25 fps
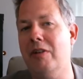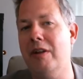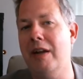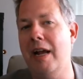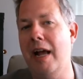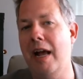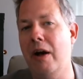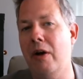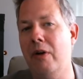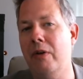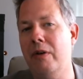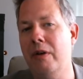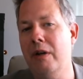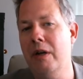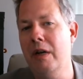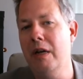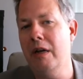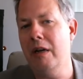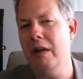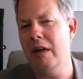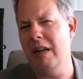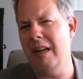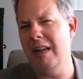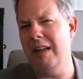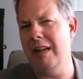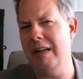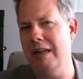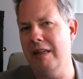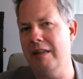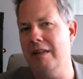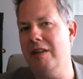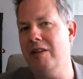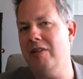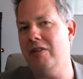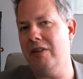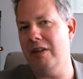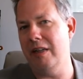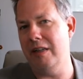out, at
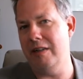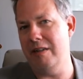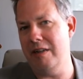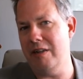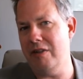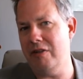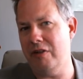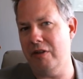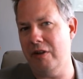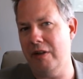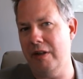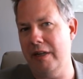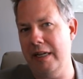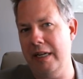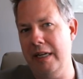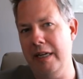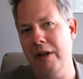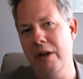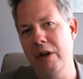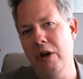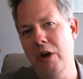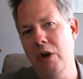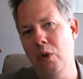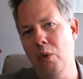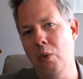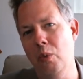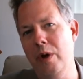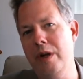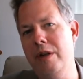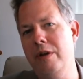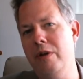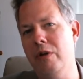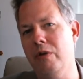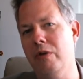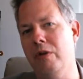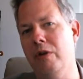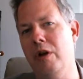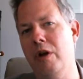least initially, when
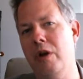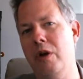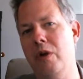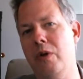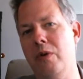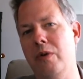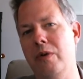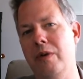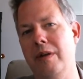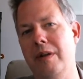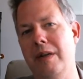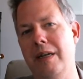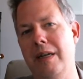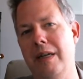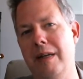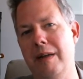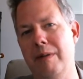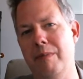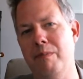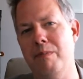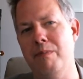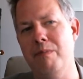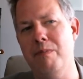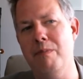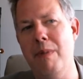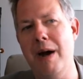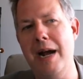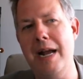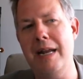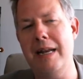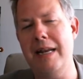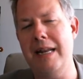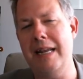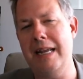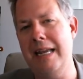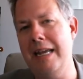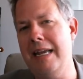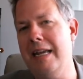your loan
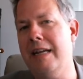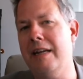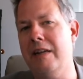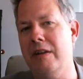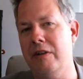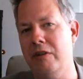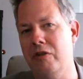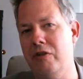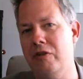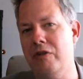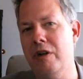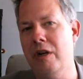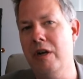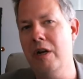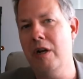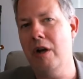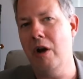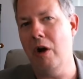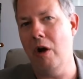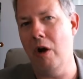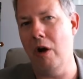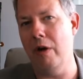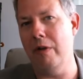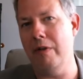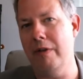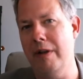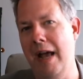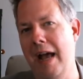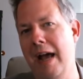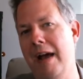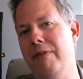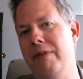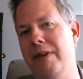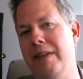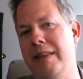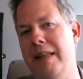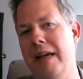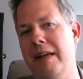might hinge on
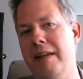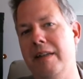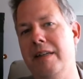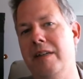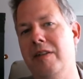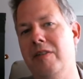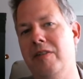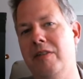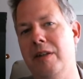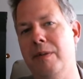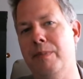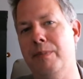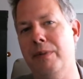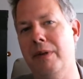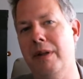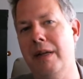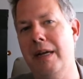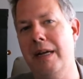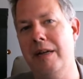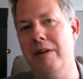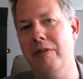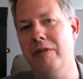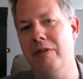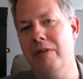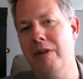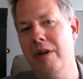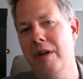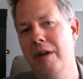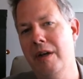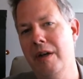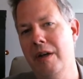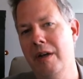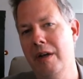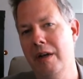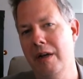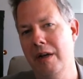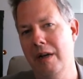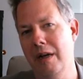having that lease in place,
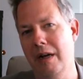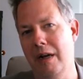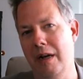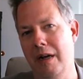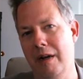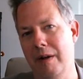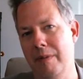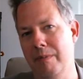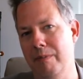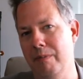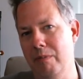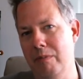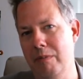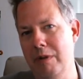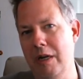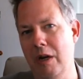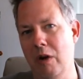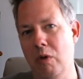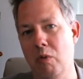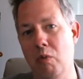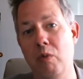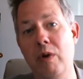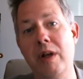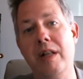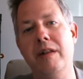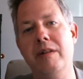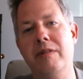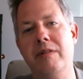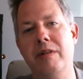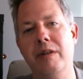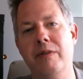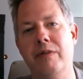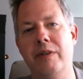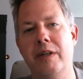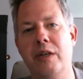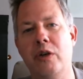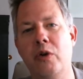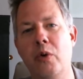
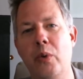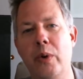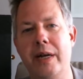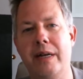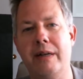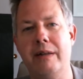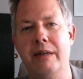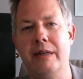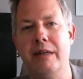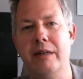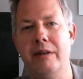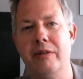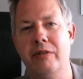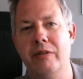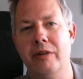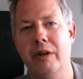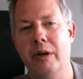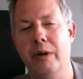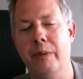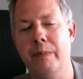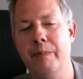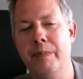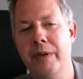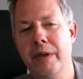relatively quickly. So